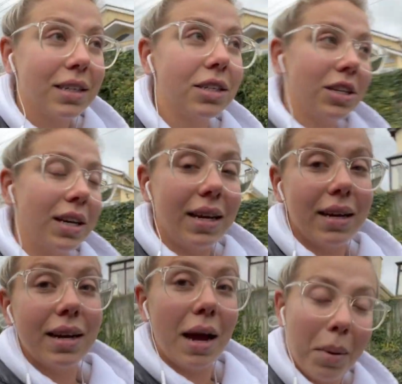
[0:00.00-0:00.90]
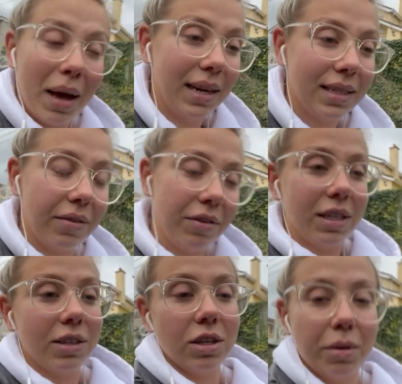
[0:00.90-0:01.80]
she now panics every
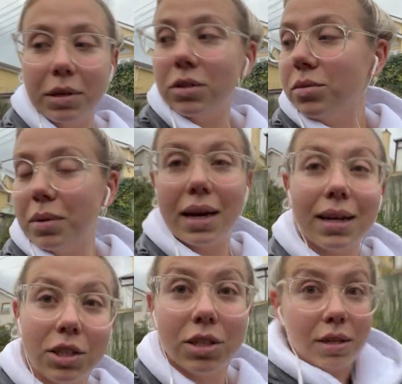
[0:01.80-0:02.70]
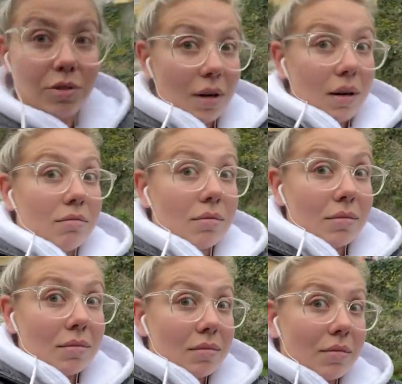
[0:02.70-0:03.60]
single time he does wee, and she's literally like
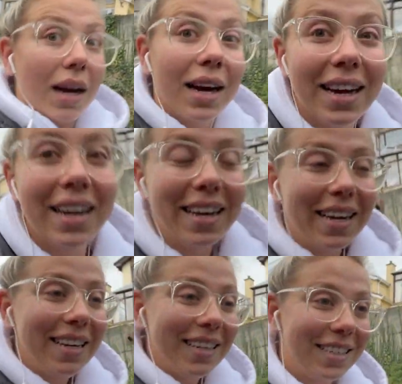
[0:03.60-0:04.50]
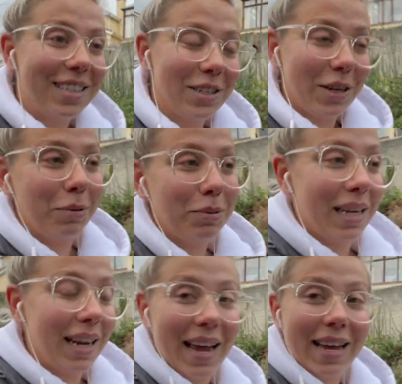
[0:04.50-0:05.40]
she stops
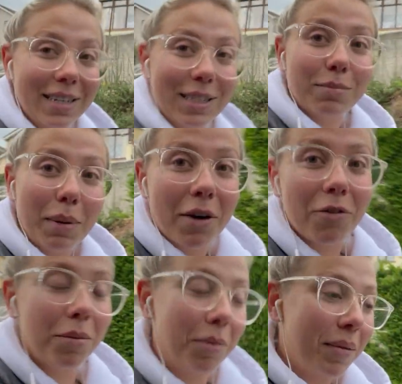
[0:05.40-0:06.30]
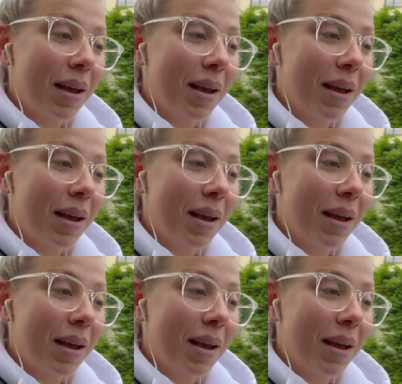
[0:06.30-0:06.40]
like ages back from him